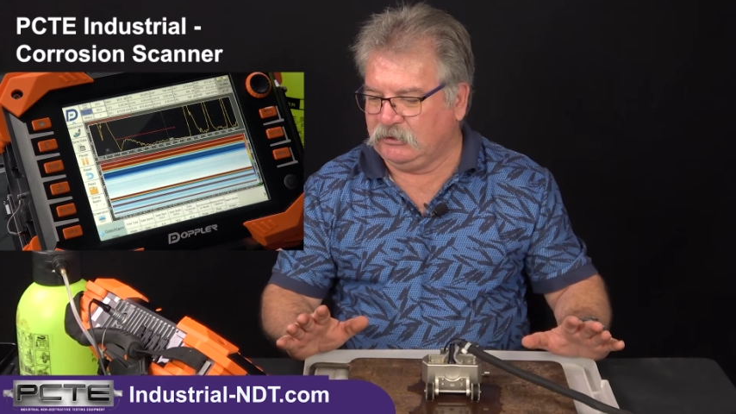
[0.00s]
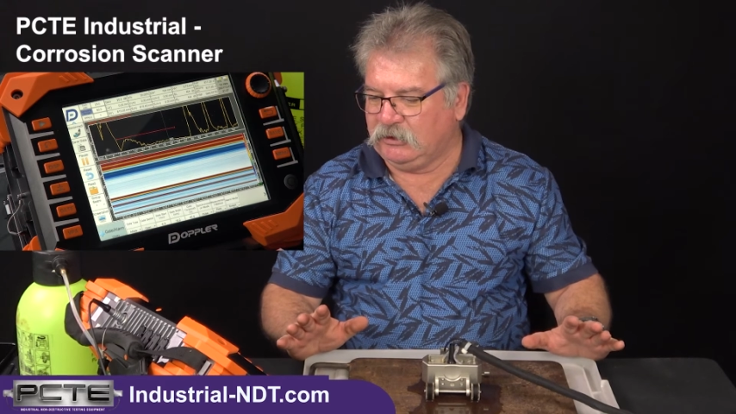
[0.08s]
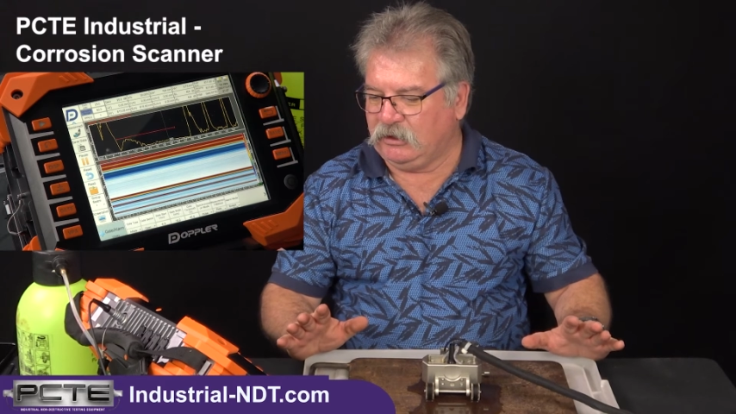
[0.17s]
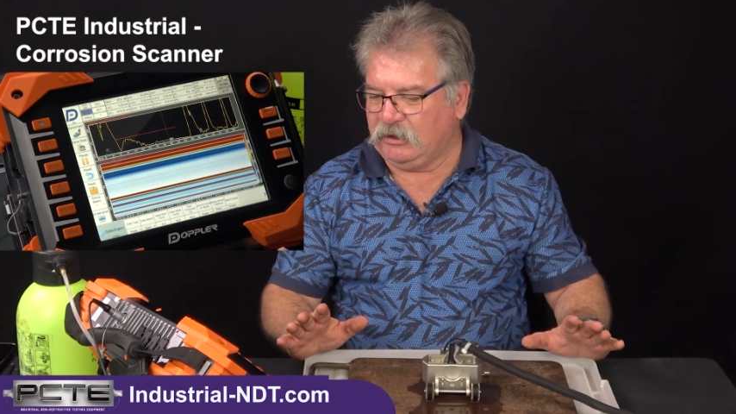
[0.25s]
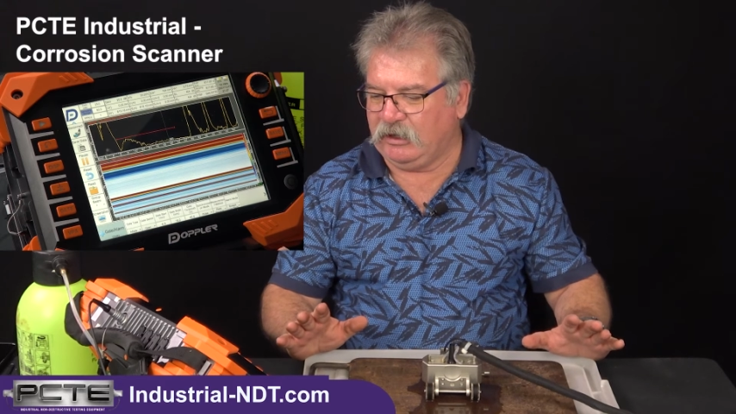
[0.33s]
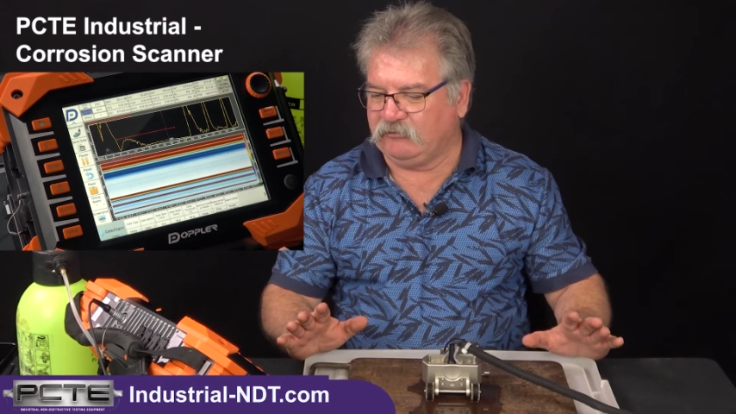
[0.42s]

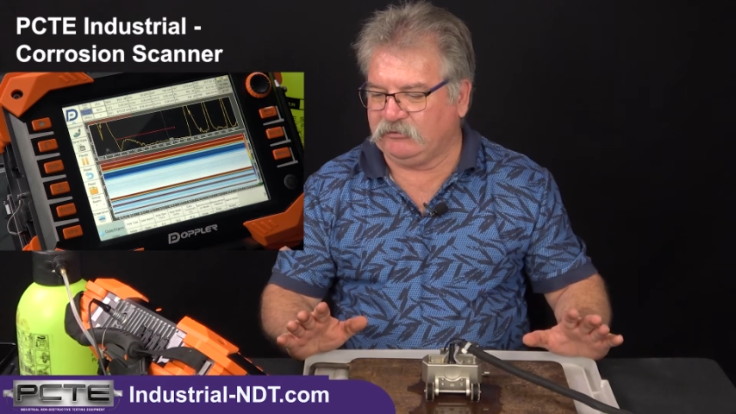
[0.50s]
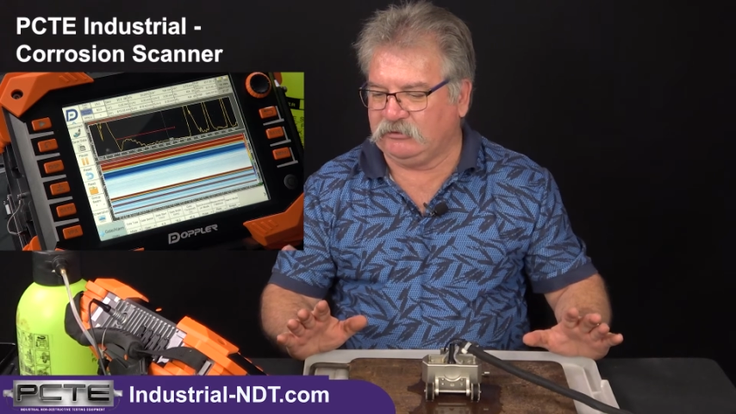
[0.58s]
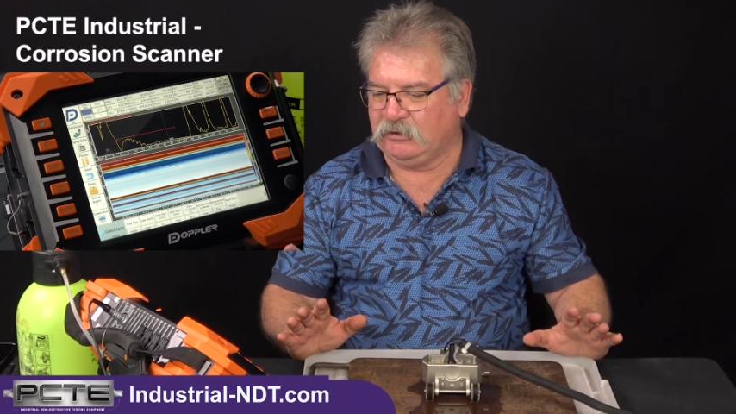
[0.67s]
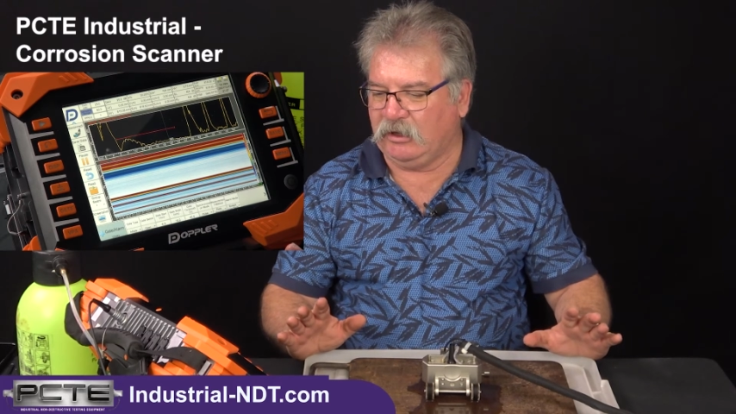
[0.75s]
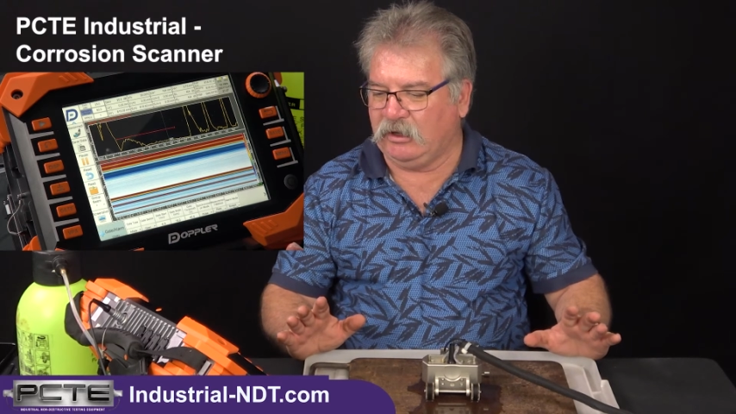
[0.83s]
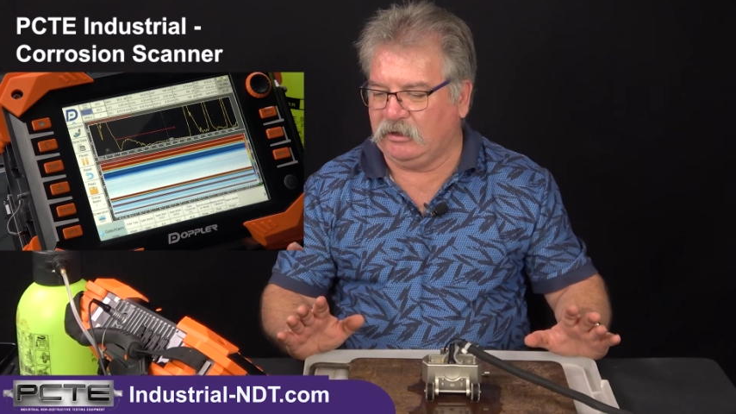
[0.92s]
I
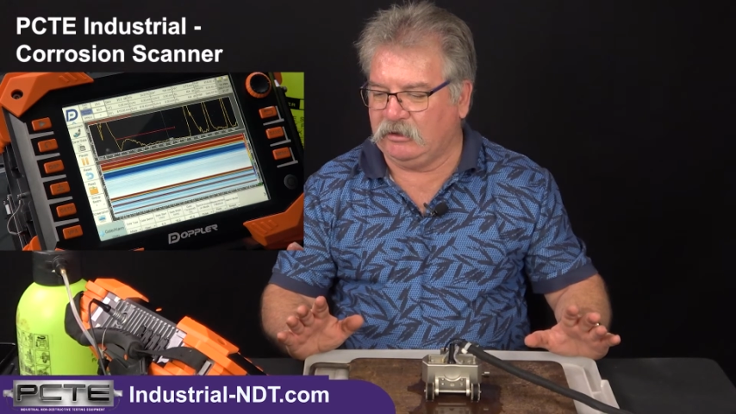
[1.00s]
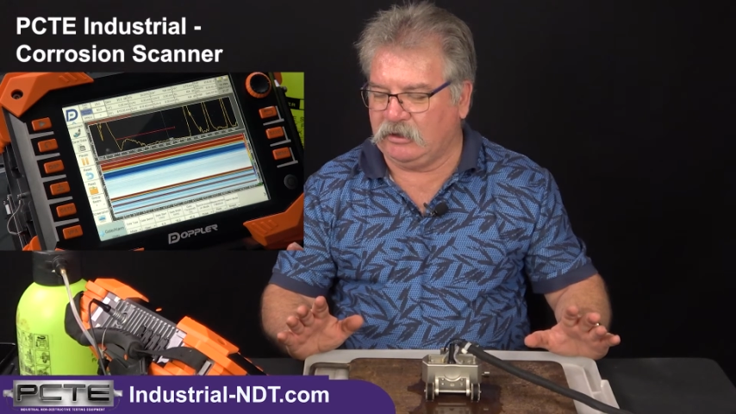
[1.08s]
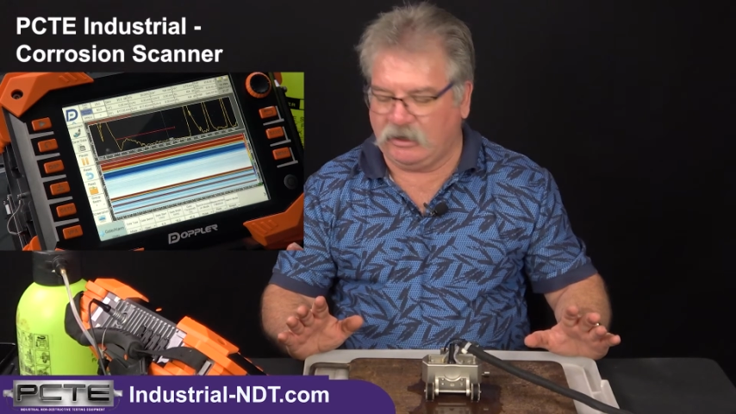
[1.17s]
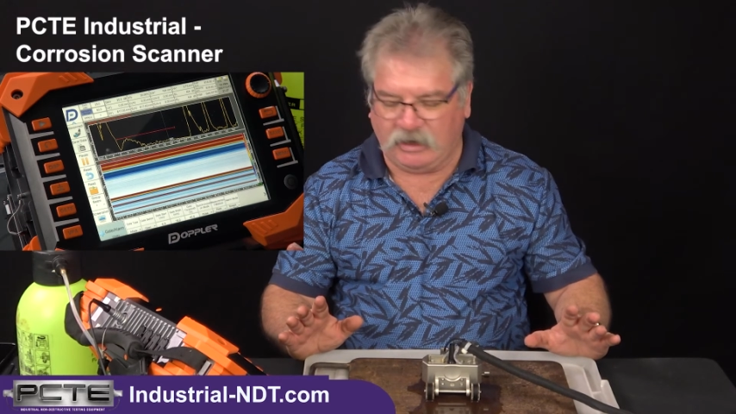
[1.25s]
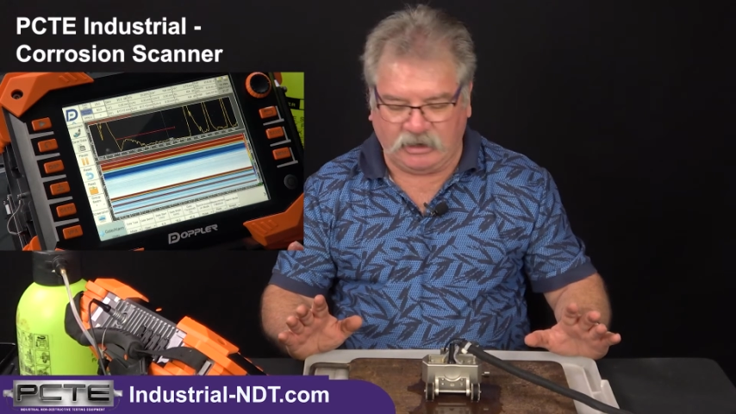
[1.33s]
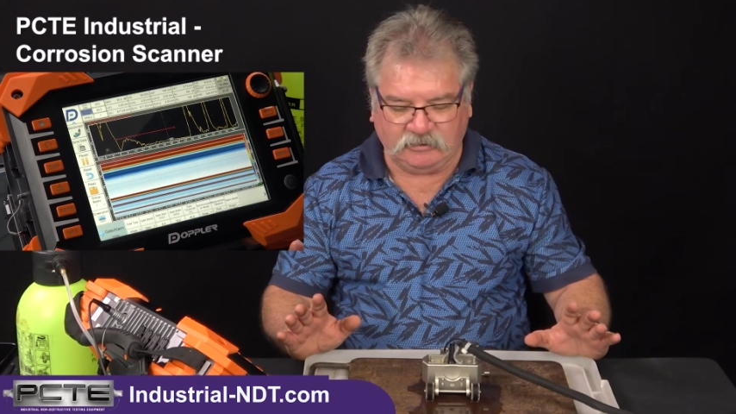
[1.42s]
haven't
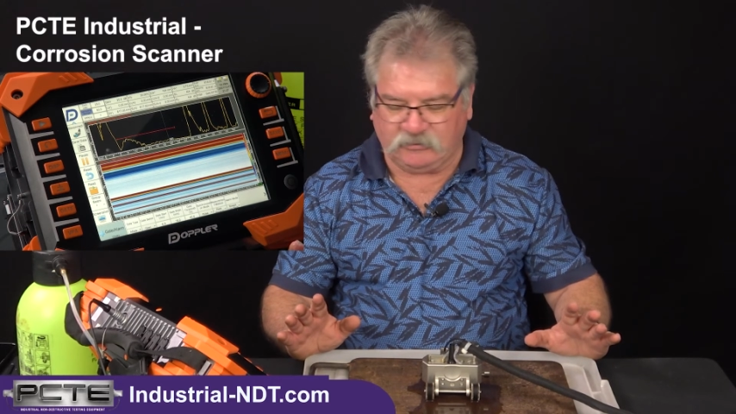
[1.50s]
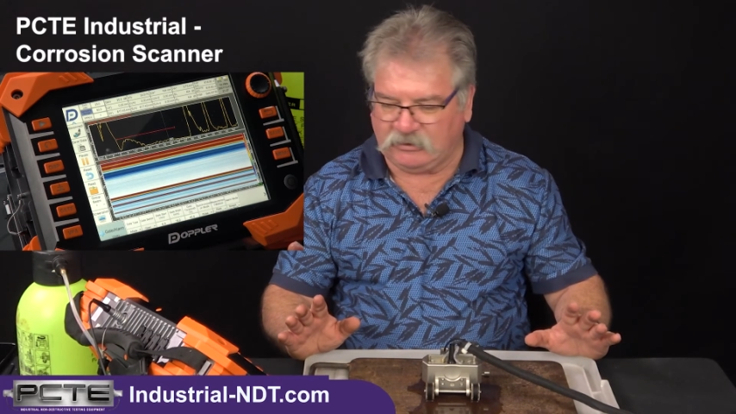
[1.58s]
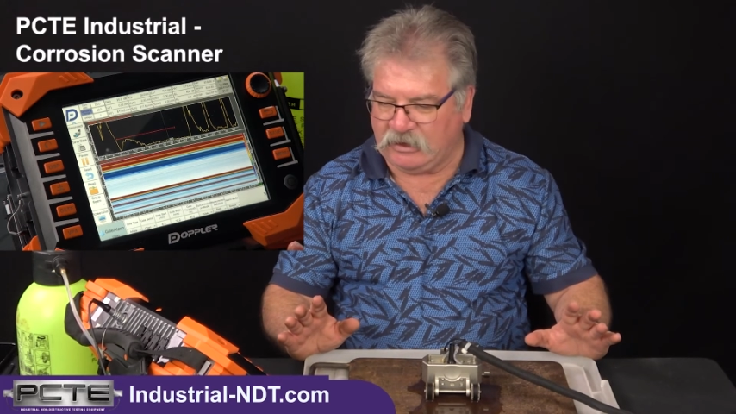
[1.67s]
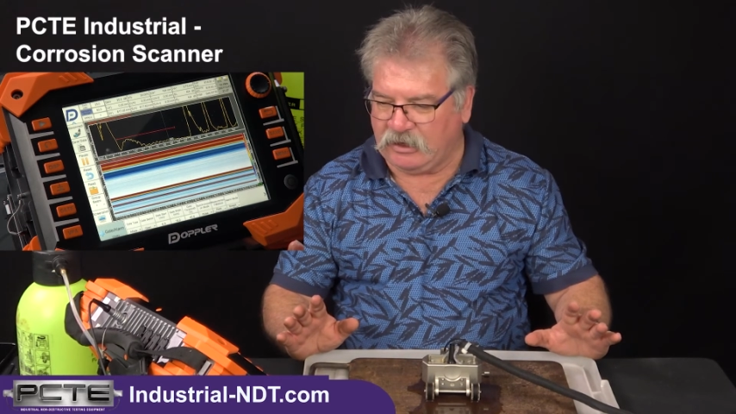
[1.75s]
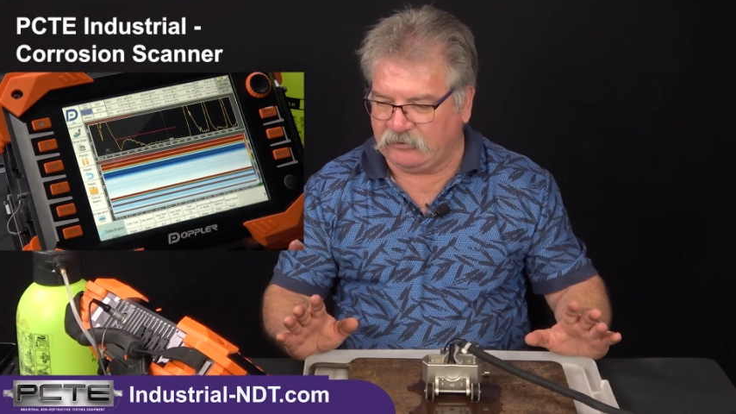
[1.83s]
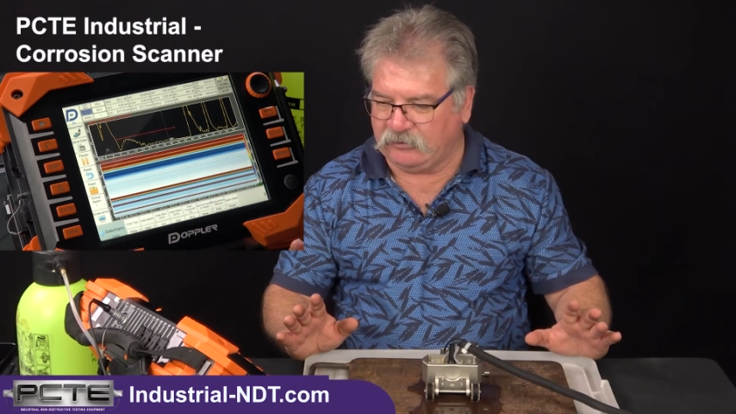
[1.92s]
done
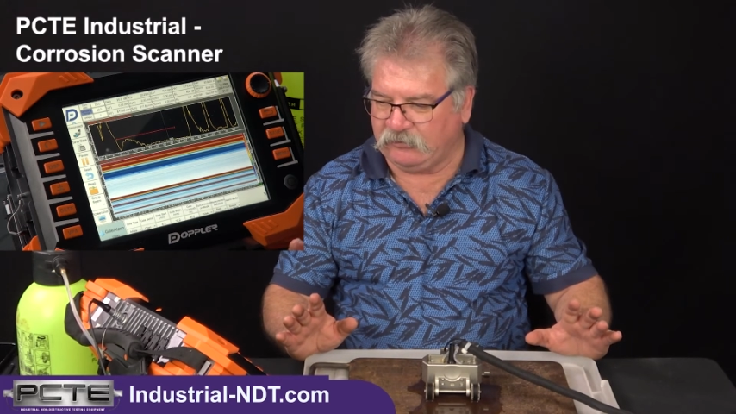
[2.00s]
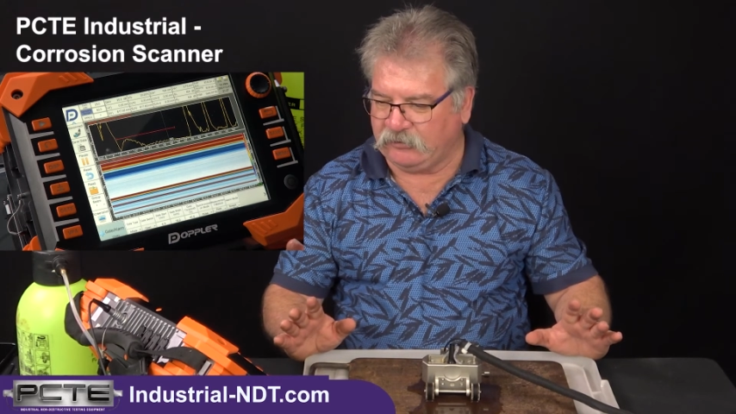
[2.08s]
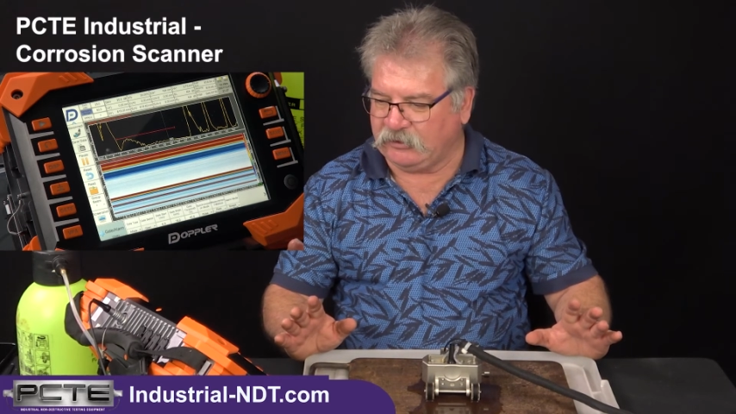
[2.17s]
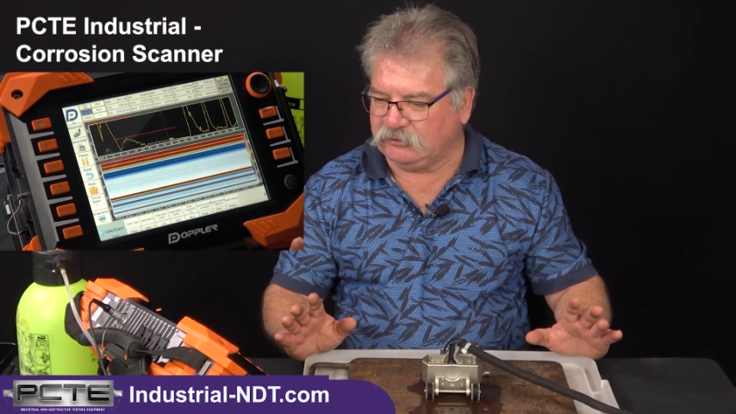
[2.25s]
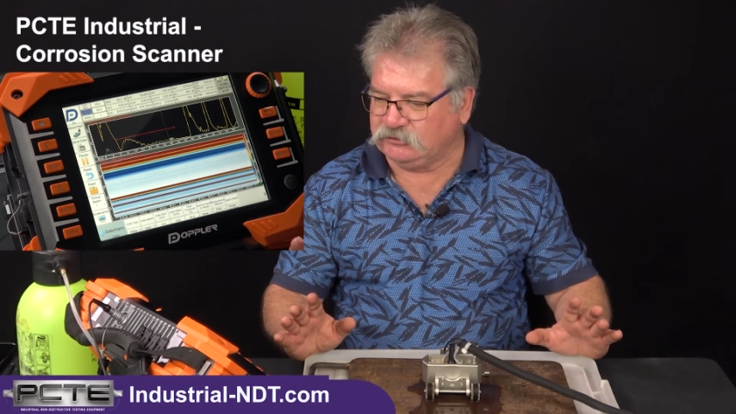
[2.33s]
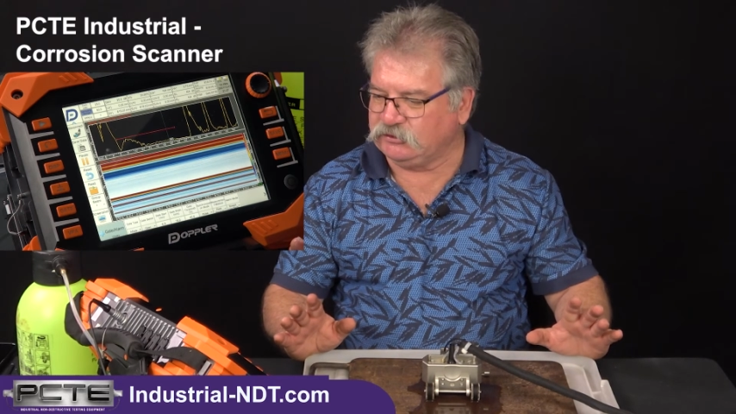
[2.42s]
anything other than